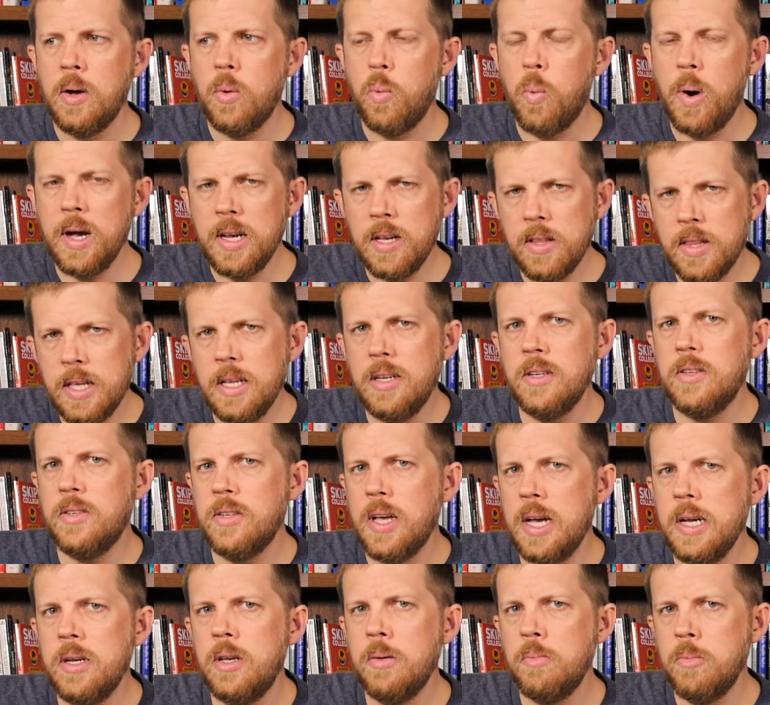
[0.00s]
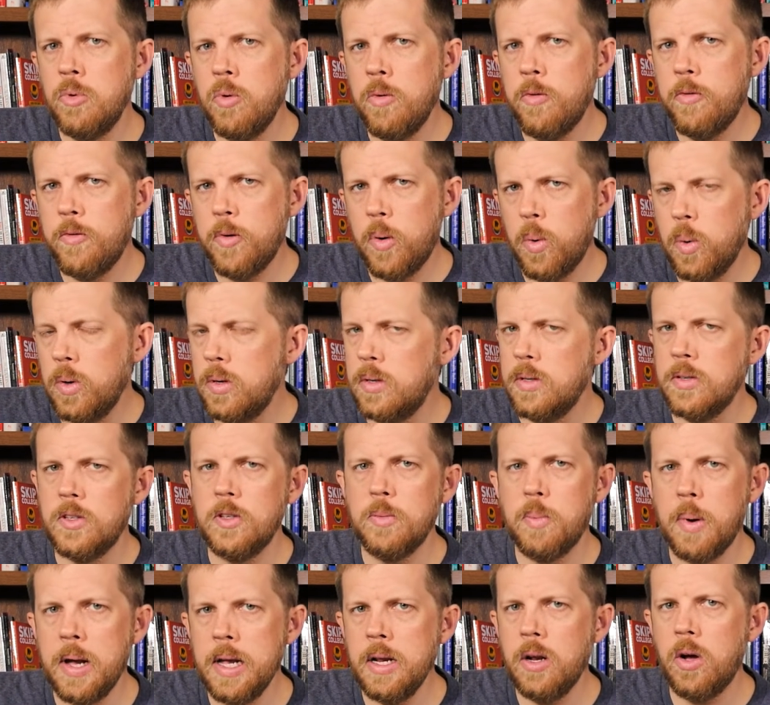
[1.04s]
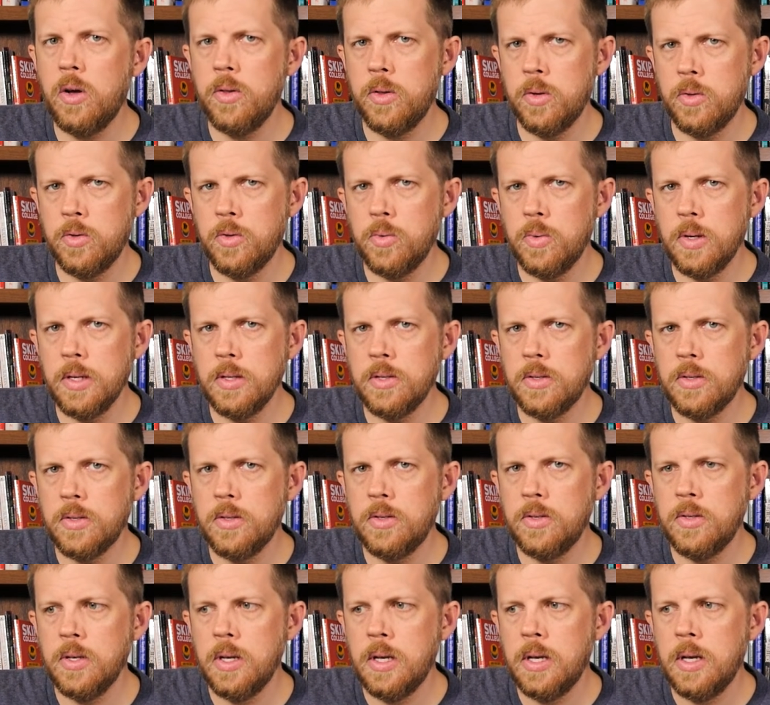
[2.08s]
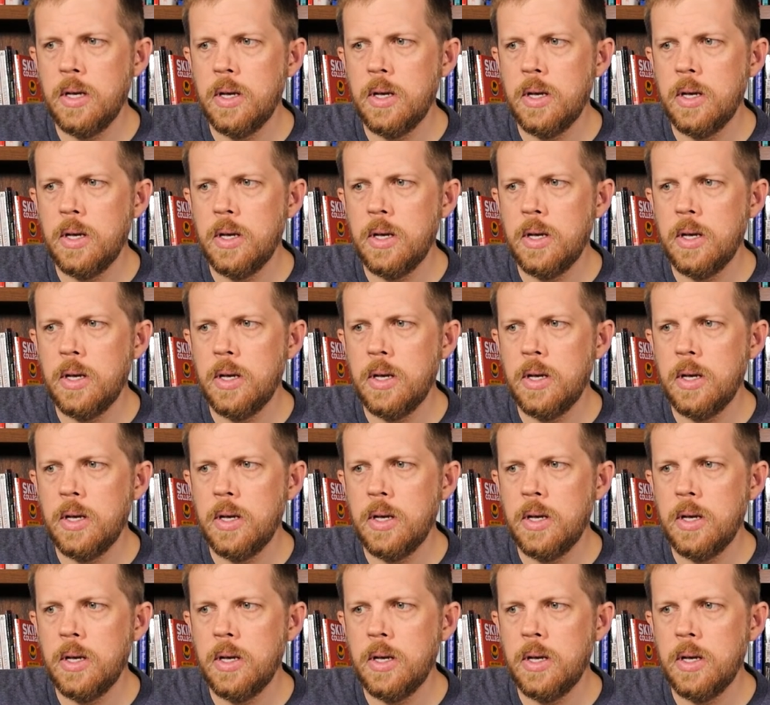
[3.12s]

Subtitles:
Why did they decide to move forward despite all those risks?